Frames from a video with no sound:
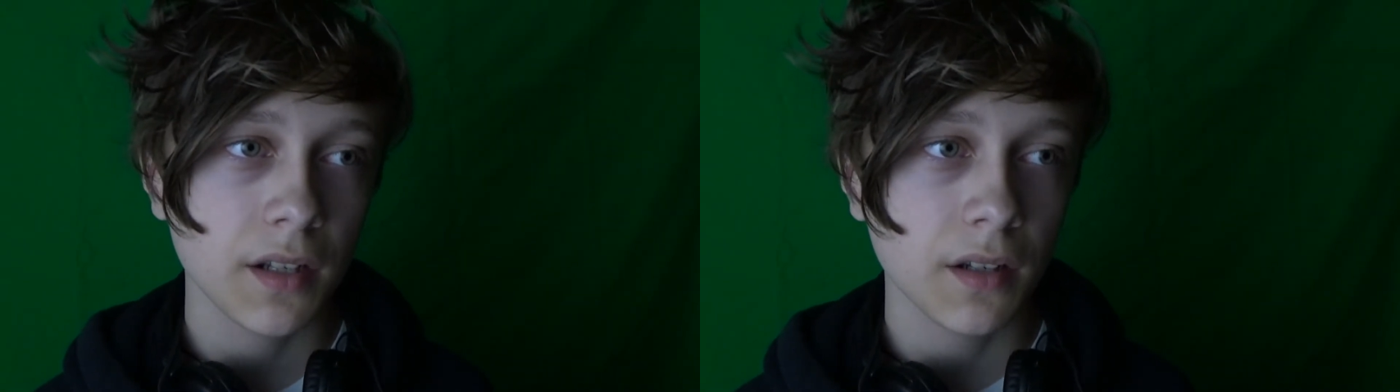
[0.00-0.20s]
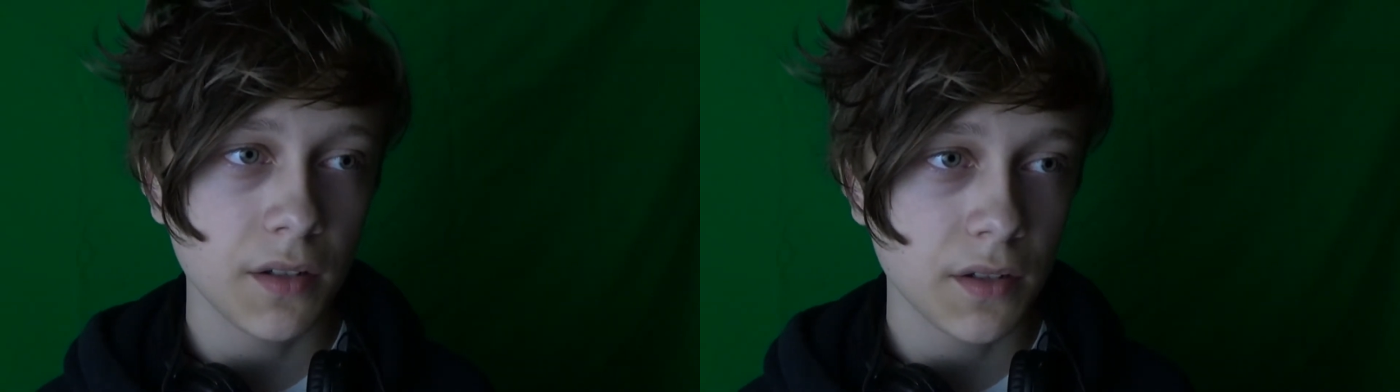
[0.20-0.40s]

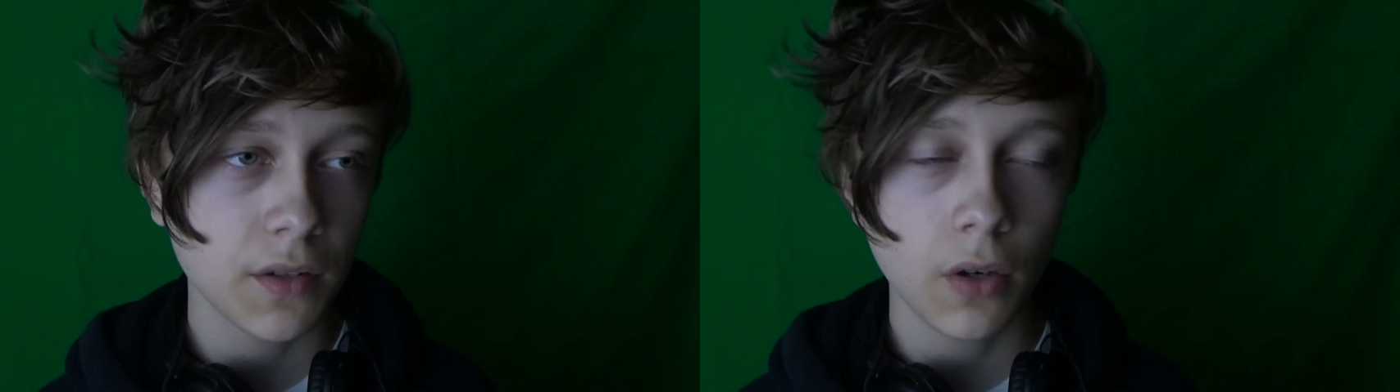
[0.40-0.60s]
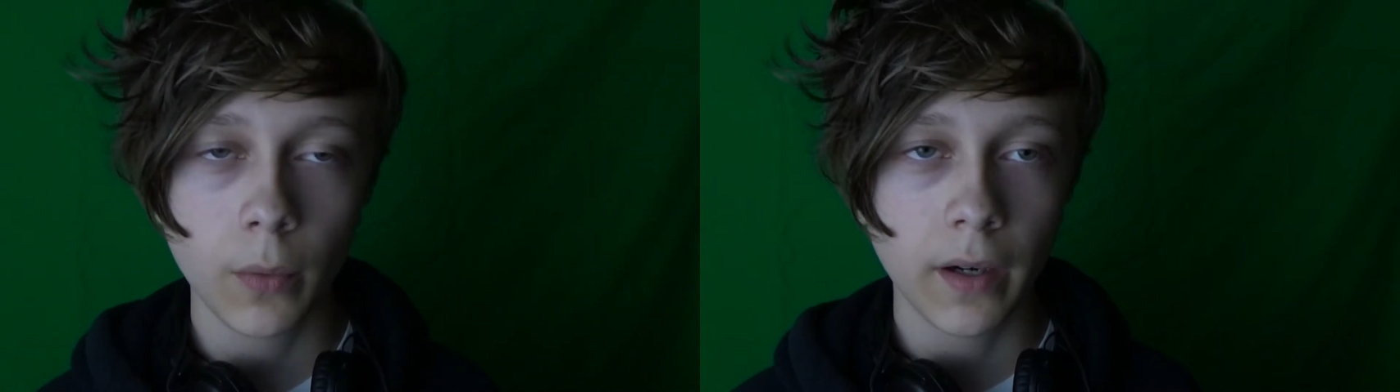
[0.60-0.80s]
because you
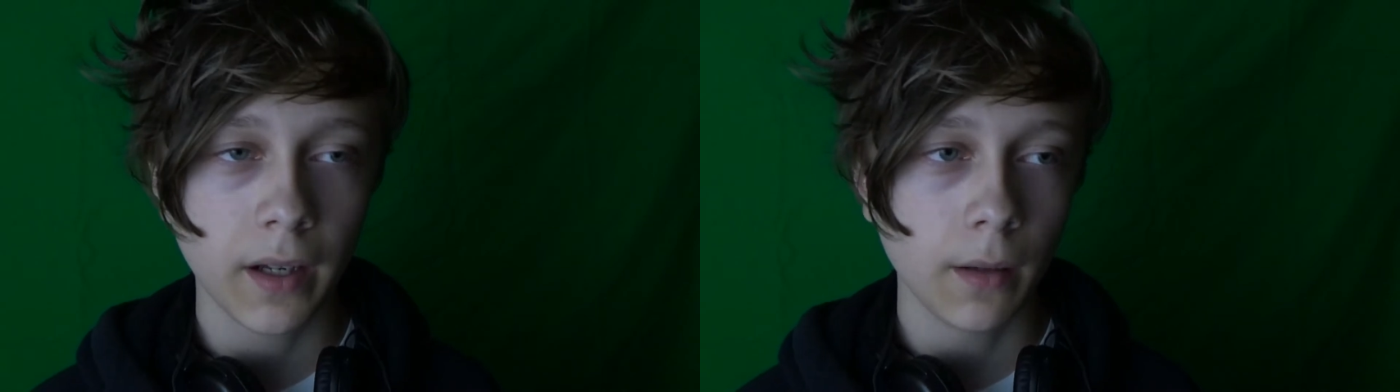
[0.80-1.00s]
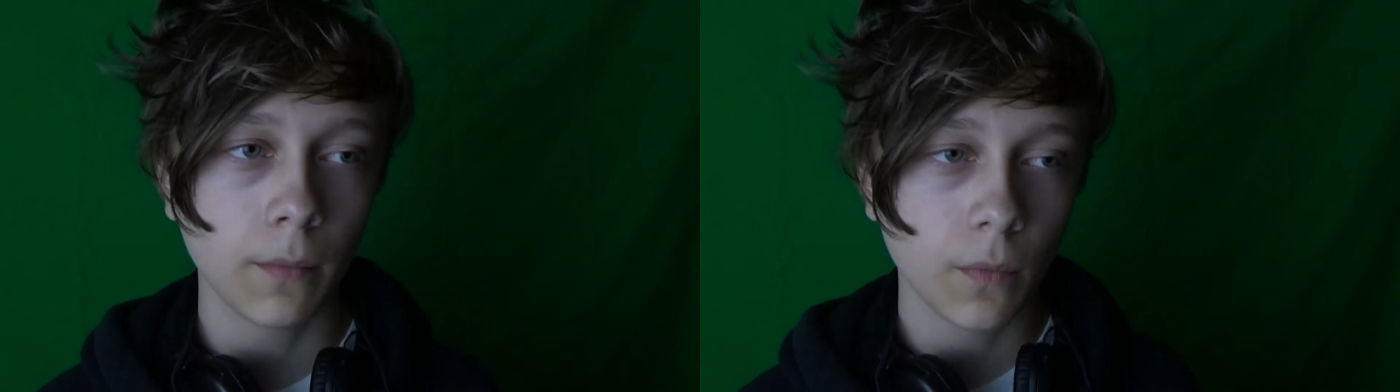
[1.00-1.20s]
don't want to
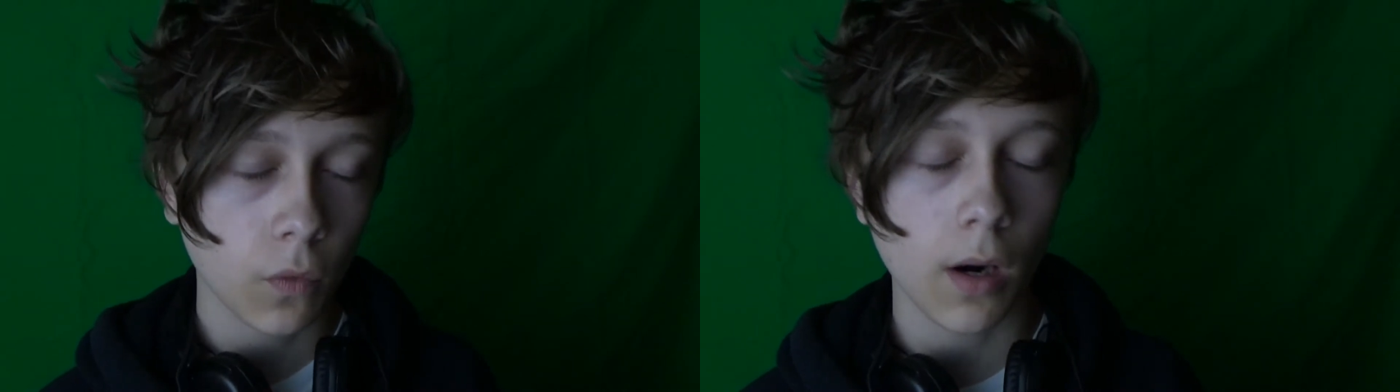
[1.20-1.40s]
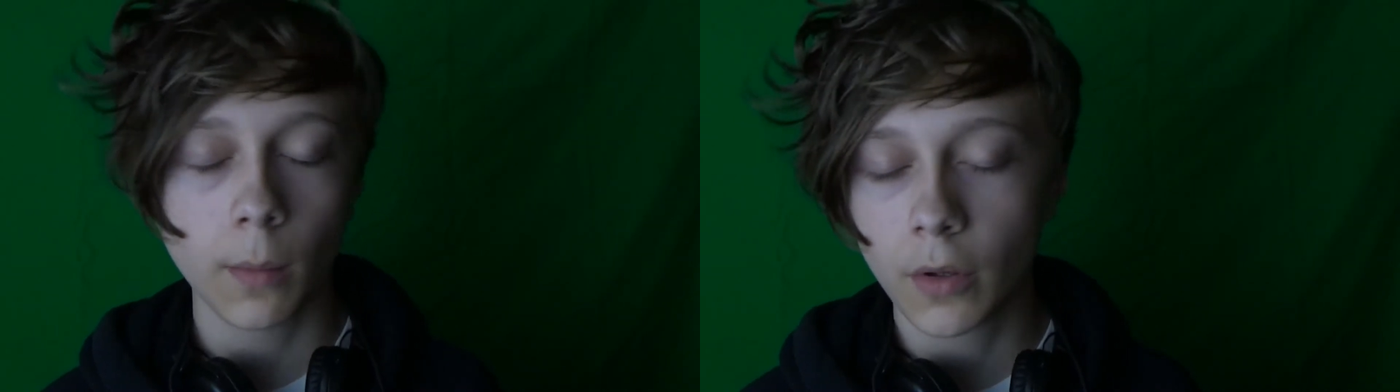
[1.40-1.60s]
get
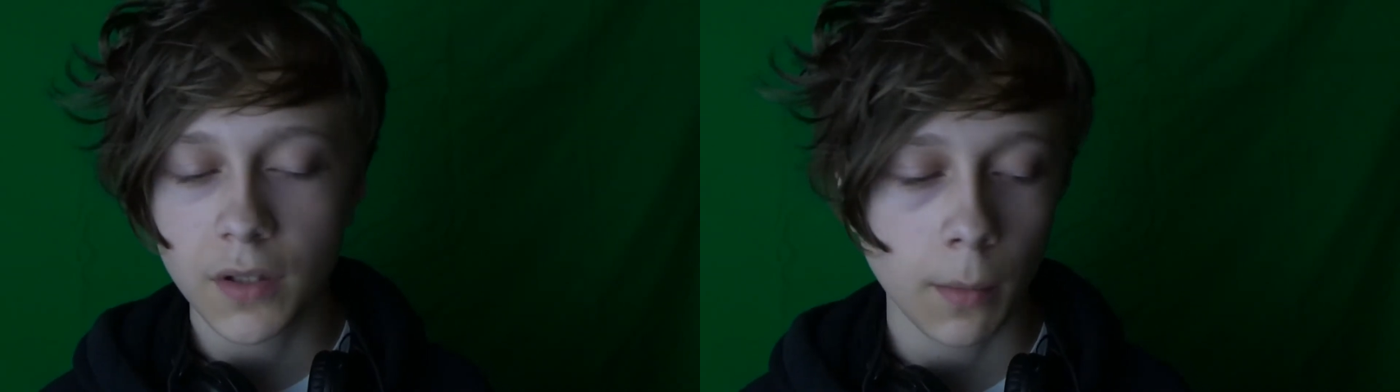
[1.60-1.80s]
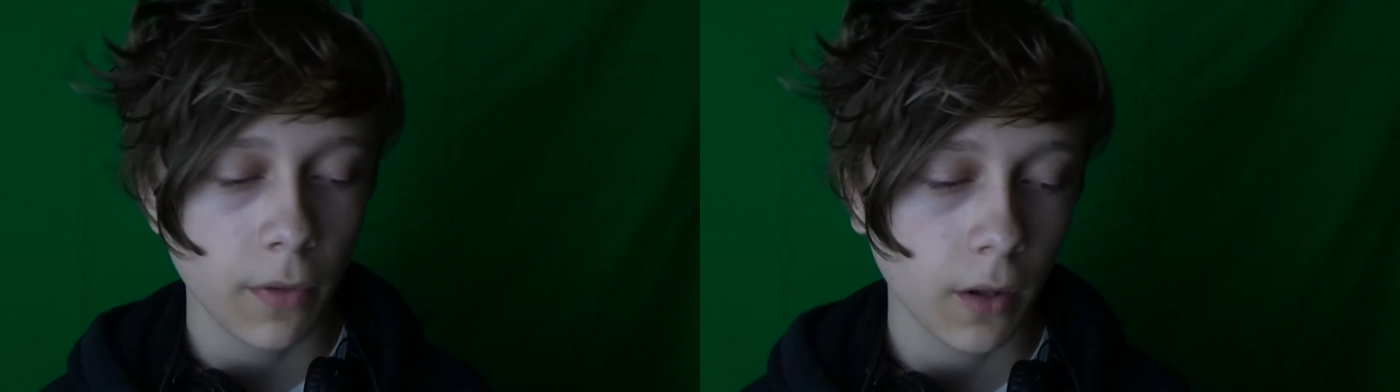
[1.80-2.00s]
robbed or
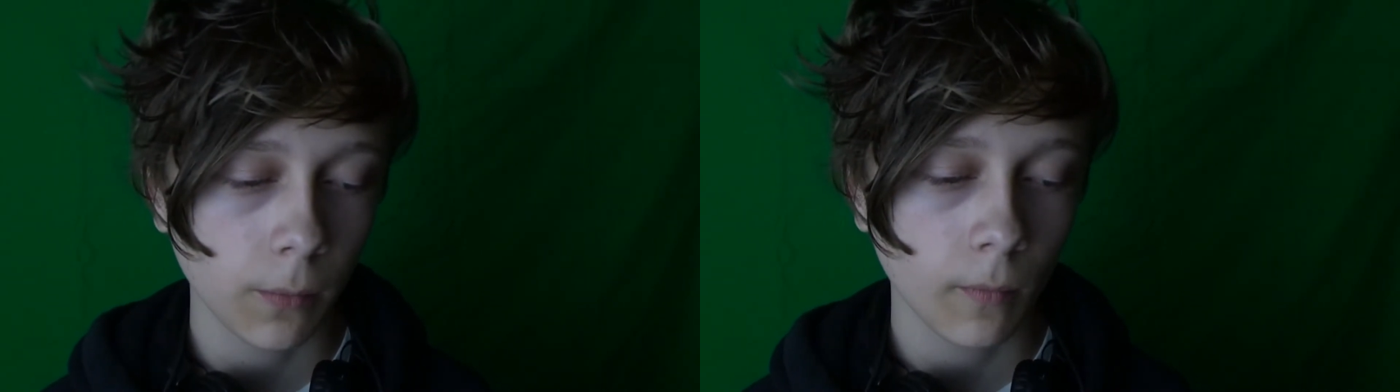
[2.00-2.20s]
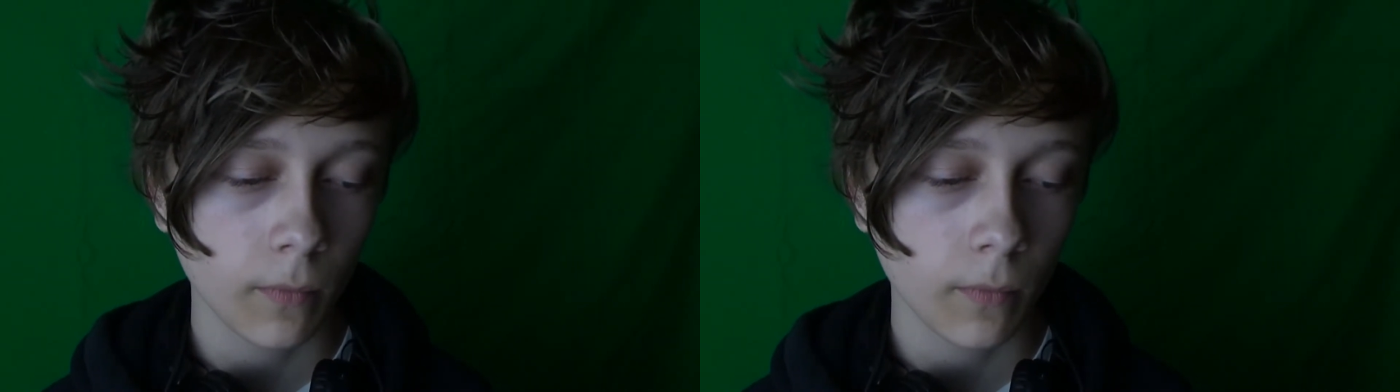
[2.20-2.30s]
something.